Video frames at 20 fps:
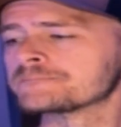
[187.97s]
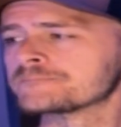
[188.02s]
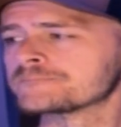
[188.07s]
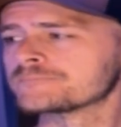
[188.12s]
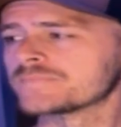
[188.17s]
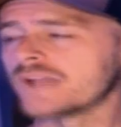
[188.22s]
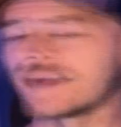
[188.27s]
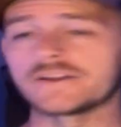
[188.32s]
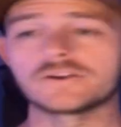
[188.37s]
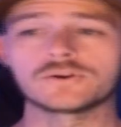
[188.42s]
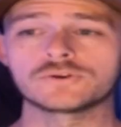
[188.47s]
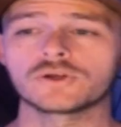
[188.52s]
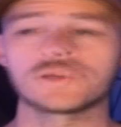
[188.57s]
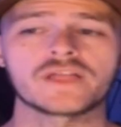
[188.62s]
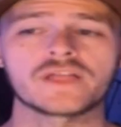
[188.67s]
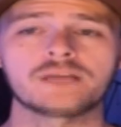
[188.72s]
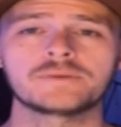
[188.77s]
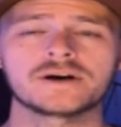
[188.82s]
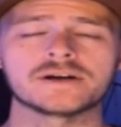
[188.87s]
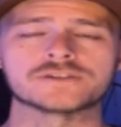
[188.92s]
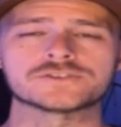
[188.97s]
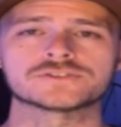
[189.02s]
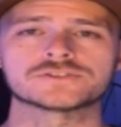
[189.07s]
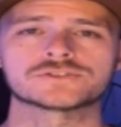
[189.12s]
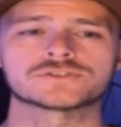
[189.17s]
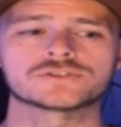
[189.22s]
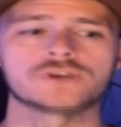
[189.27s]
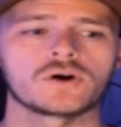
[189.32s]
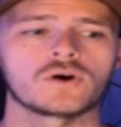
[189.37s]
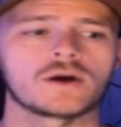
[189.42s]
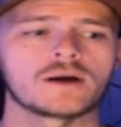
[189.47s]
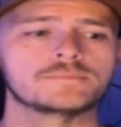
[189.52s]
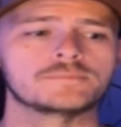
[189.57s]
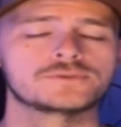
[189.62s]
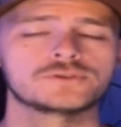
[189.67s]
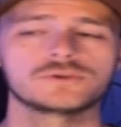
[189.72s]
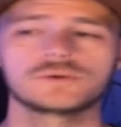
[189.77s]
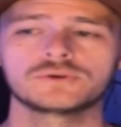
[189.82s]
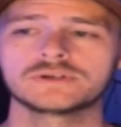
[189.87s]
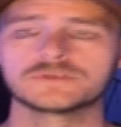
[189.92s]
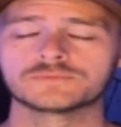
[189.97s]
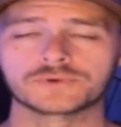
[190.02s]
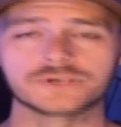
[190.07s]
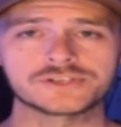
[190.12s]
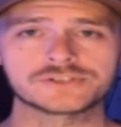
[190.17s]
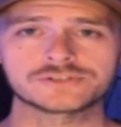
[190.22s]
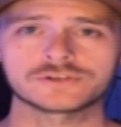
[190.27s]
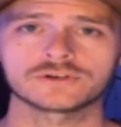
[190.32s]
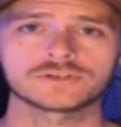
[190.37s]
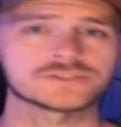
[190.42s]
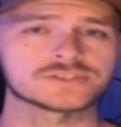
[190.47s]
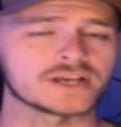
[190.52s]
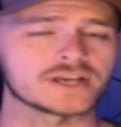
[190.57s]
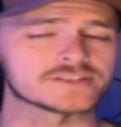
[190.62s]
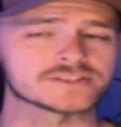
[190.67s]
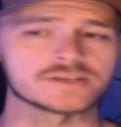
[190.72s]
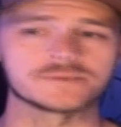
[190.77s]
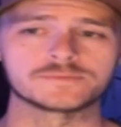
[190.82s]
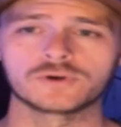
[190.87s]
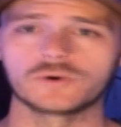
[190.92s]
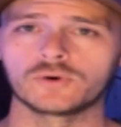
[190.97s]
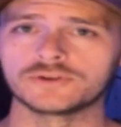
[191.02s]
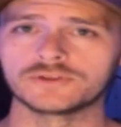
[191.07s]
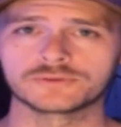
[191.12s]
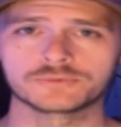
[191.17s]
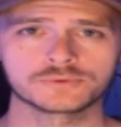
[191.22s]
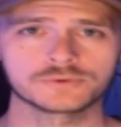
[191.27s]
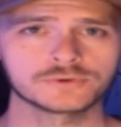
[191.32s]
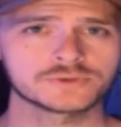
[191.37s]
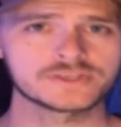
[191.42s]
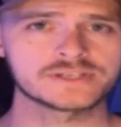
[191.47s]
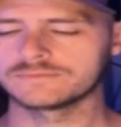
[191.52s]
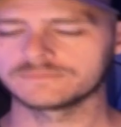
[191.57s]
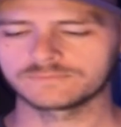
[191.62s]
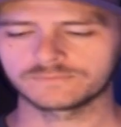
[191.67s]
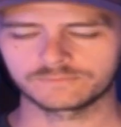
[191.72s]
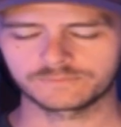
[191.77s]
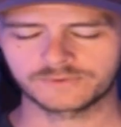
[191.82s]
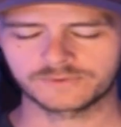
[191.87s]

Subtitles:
I don't know that much, so I'm doing research as I'm going through this.